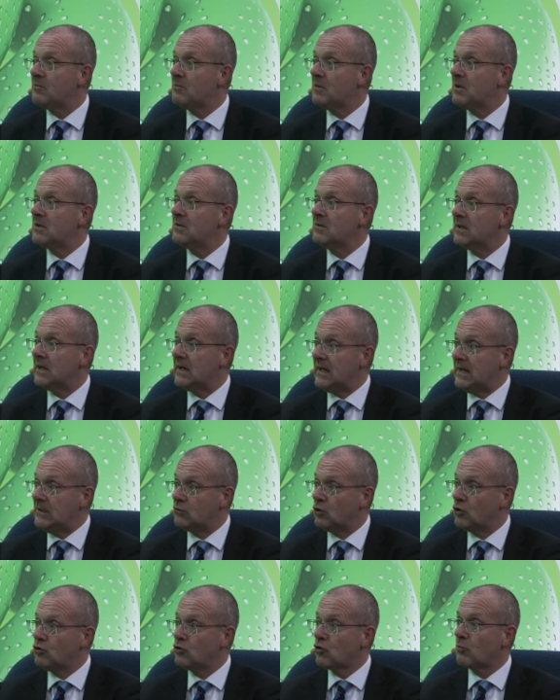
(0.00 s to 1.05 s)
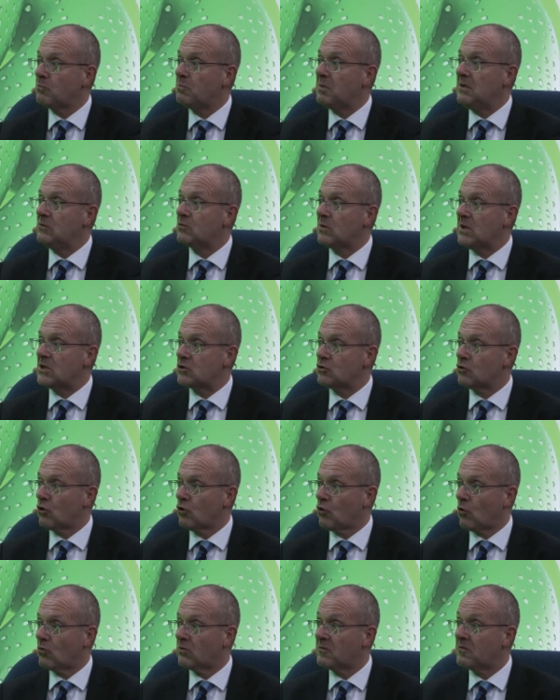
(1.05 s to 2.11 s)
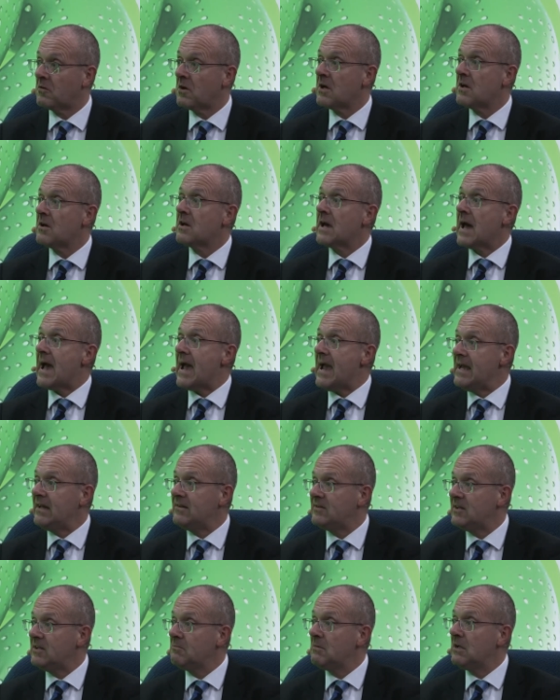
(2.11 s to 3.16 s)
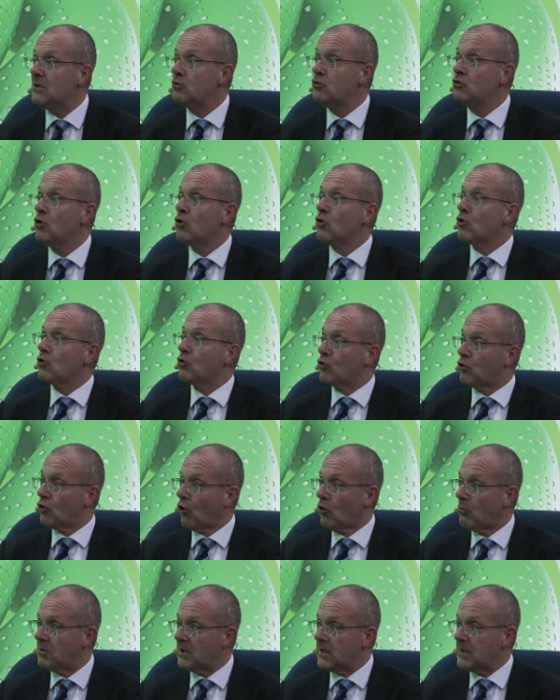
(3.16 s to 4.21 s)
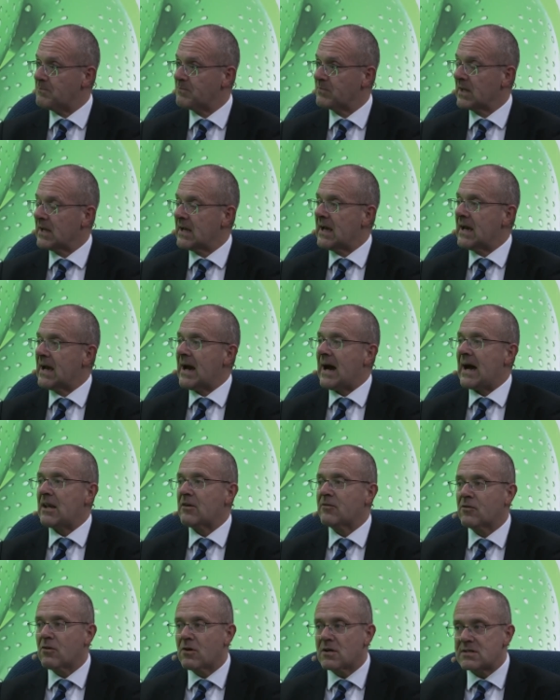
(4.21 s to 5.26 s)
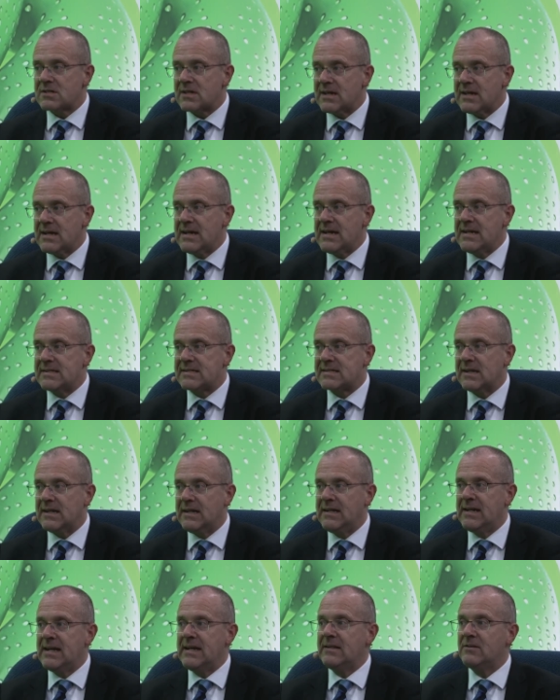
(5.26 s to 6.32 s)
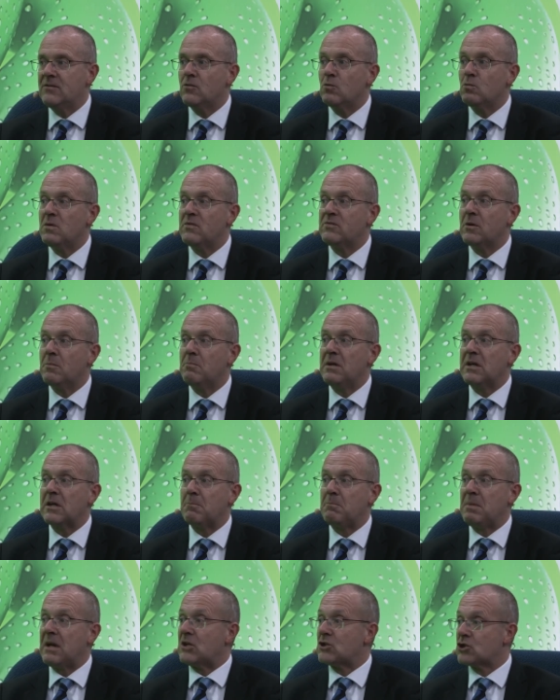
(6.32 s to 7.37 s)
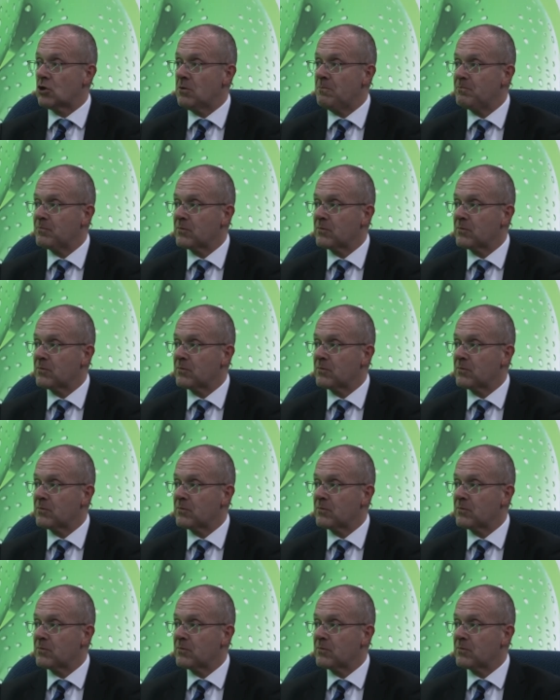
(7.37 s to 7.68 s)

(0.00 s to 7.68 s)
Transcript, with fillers: million in the European region alone, 18 million globally. And of course, it's linked with the bigger picture